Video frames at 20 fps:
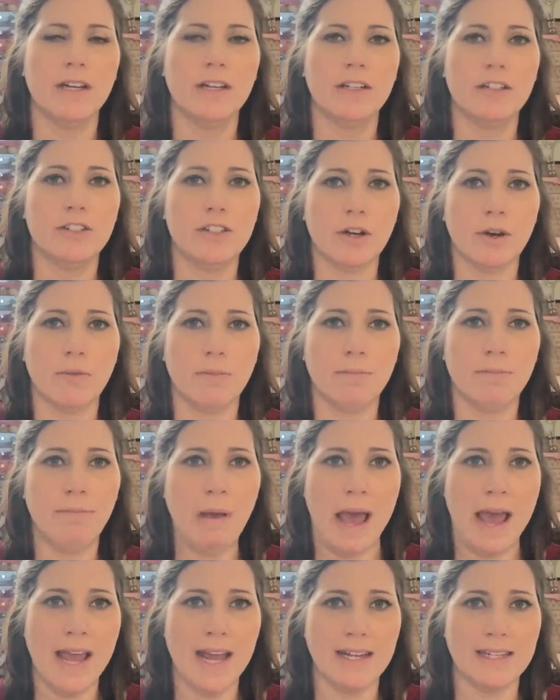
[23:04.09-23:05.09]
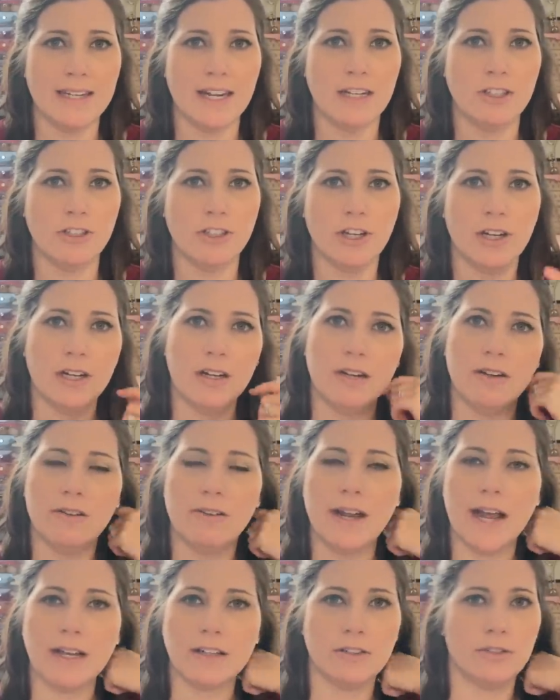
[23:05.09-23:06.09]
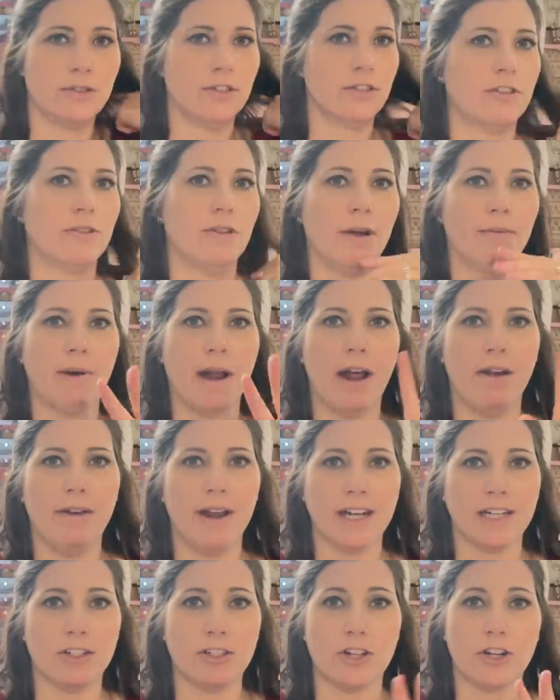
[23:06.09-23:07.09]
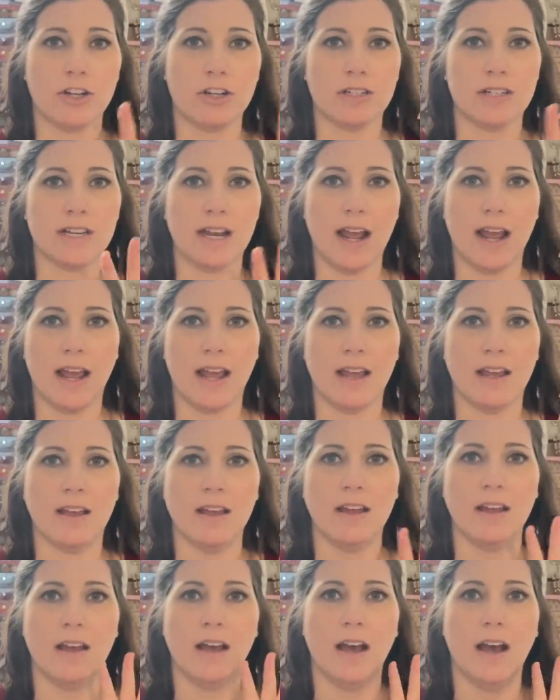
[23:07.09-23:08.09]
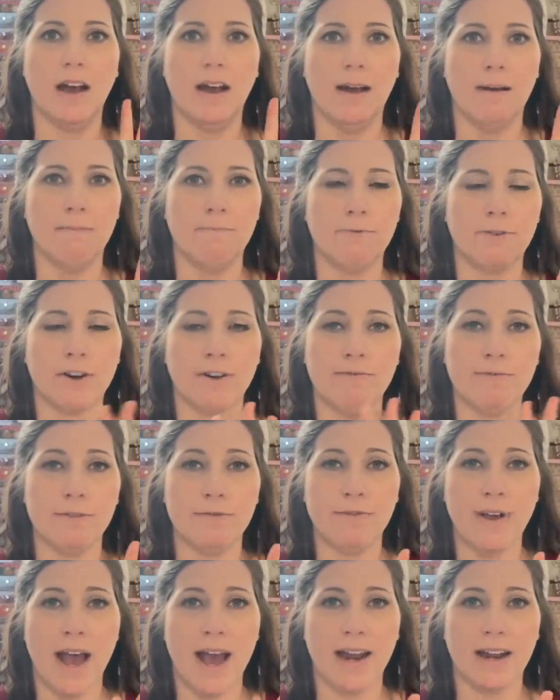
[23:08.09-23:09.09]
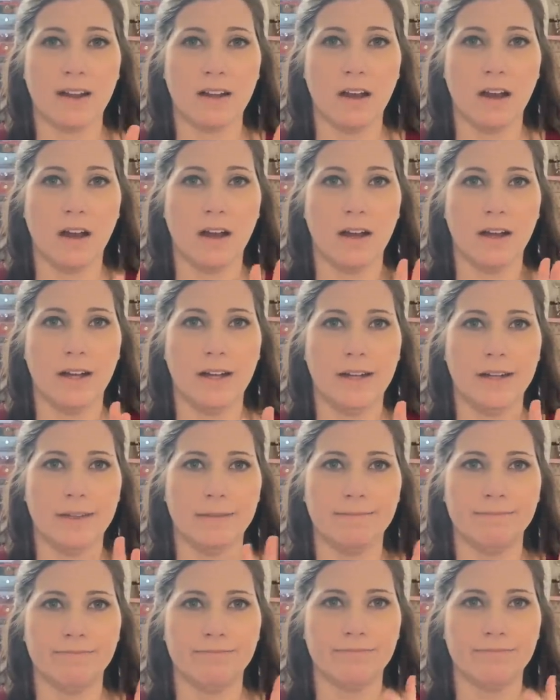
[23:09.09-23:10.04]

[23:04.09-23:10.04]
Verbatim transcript: So pay attention next, around next Thursday um, for if you've had a uh,